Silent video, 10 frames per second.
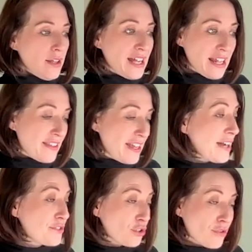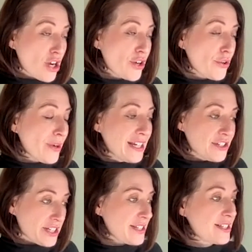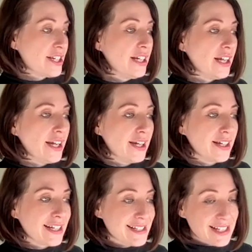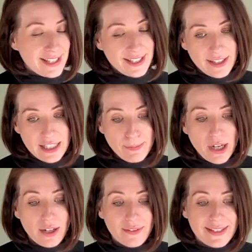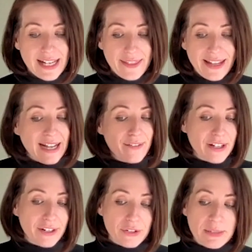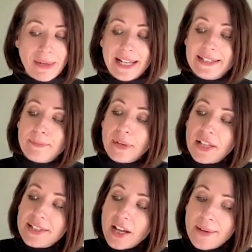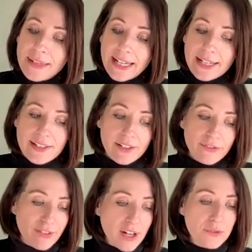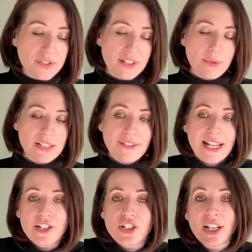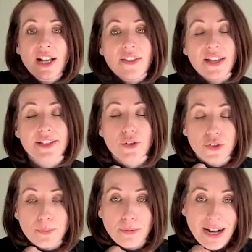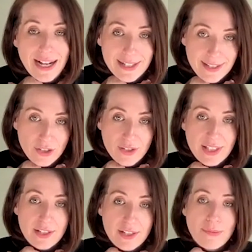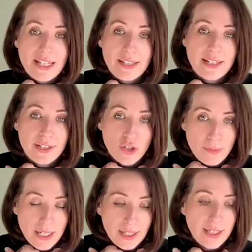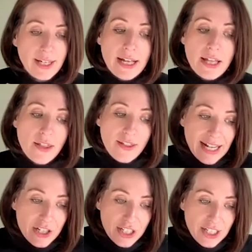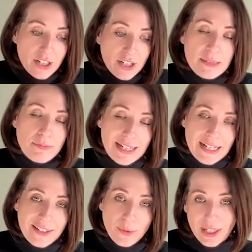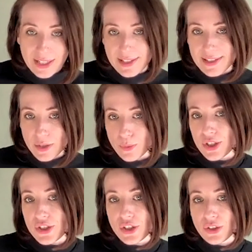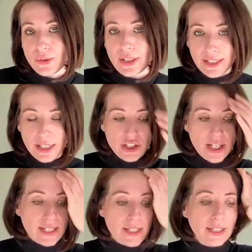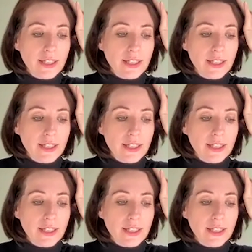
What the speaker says: And they have to grow and just exist in these barns, and they have very little space. And by the time they get to 5 or 6 weeks of age, they're so compressed because there's so many and they're so big that they actually can't spread out their wings as they'd want to in that shed.